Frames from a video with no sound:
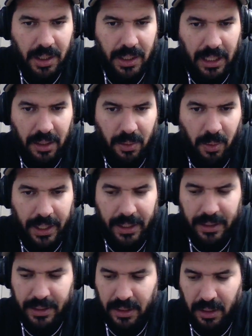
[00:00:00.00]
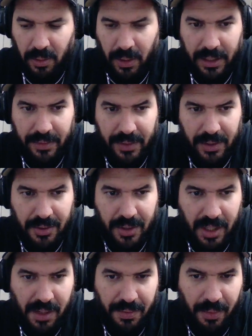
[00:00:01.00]
Not quite, not quite. I mean, there's
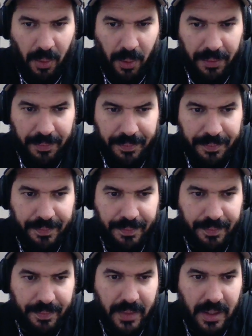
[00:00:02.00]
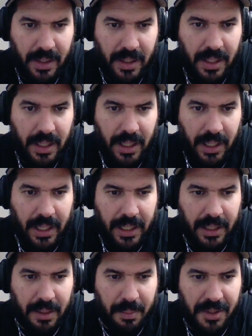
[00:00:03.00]
d4
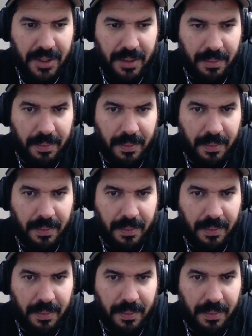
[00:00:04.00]
hitting the bishop.